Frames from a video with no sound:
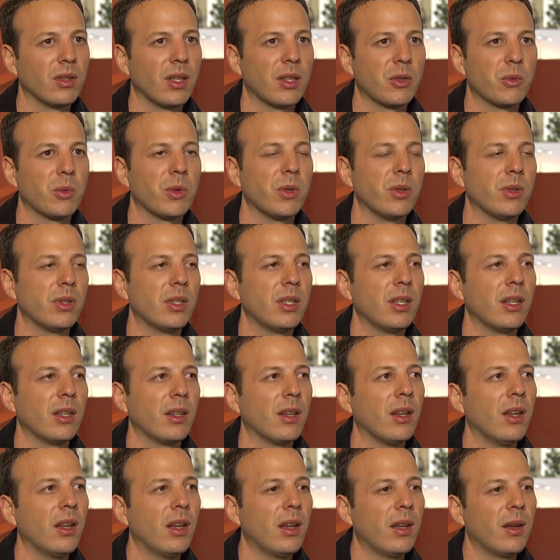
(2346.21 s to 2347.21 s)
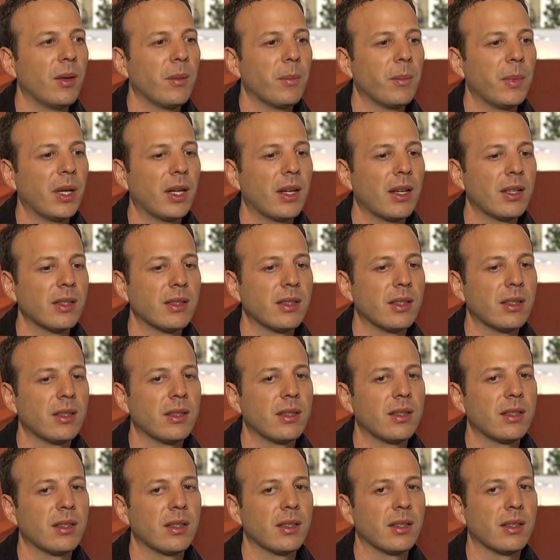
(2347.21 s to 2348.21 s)
That's where you see it, because
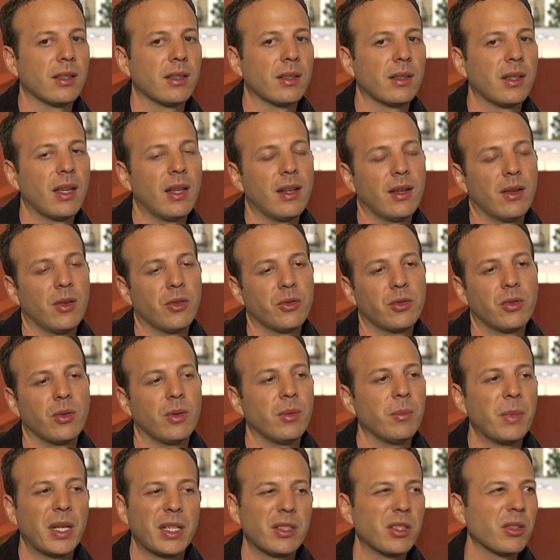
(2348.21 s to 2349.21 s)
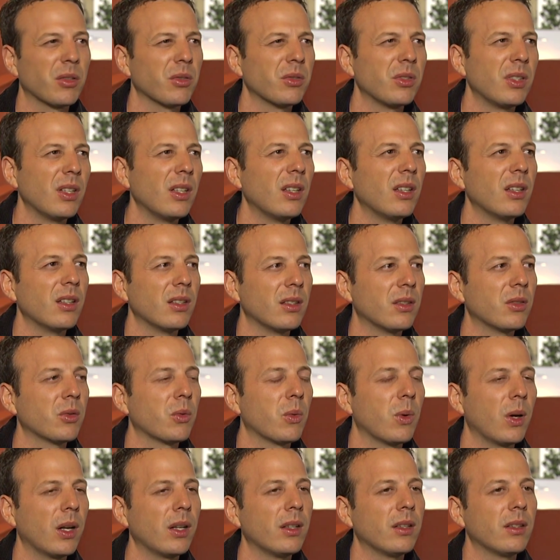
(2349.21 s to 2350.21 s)
it's and also in Mexico City, it's
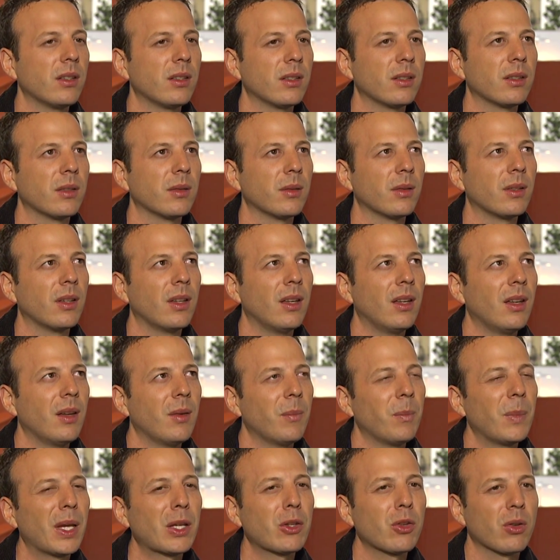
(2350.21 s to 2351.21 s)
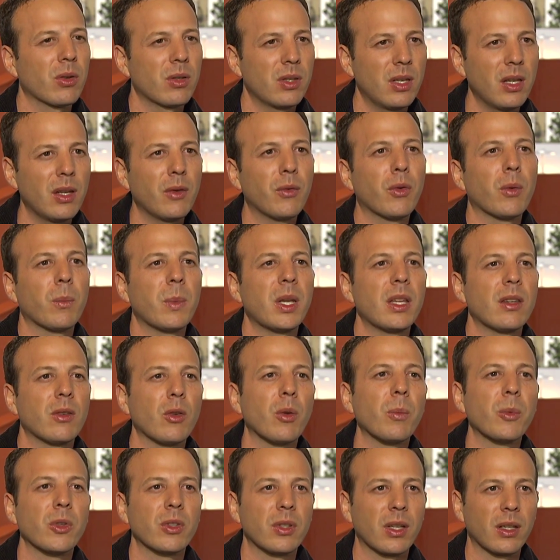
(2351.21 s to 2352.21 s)
quite. Mexico City for me
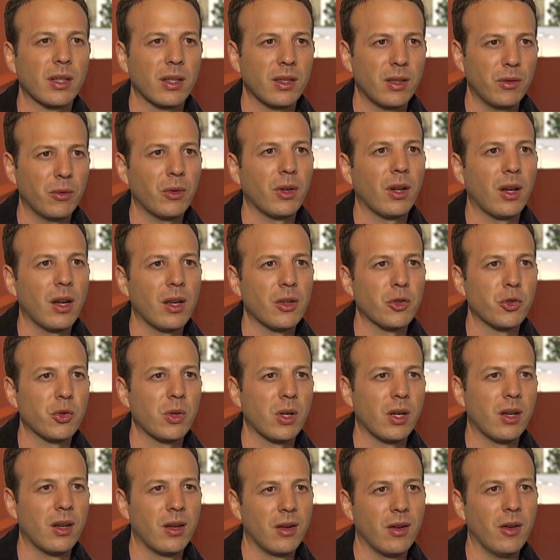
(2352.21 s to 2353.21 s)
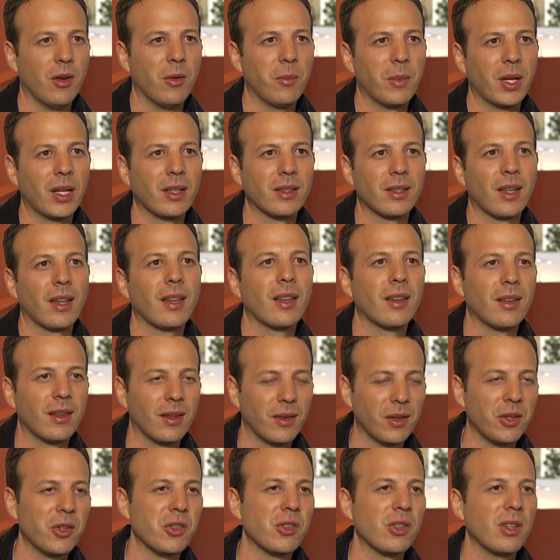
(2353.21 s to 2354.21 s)
is almost like a different country. You know, because I
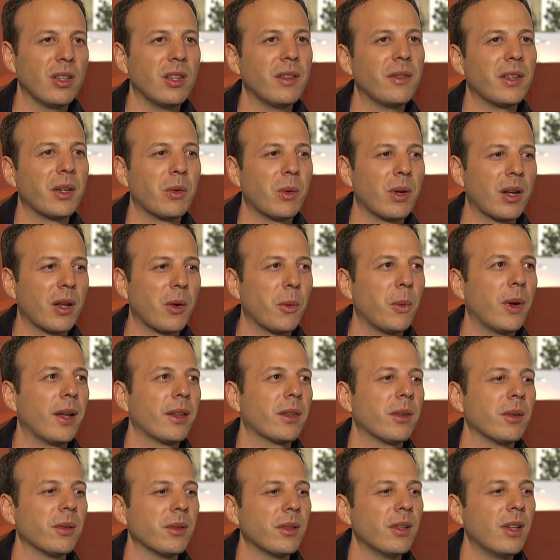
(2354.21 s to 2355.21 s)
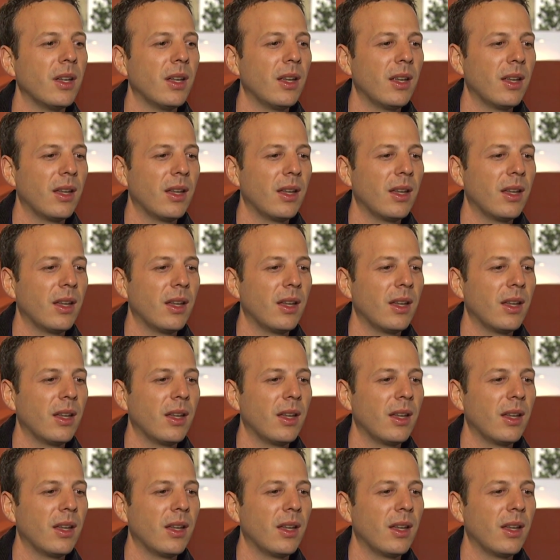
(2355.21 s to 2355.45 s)
usually live in Guanajuato.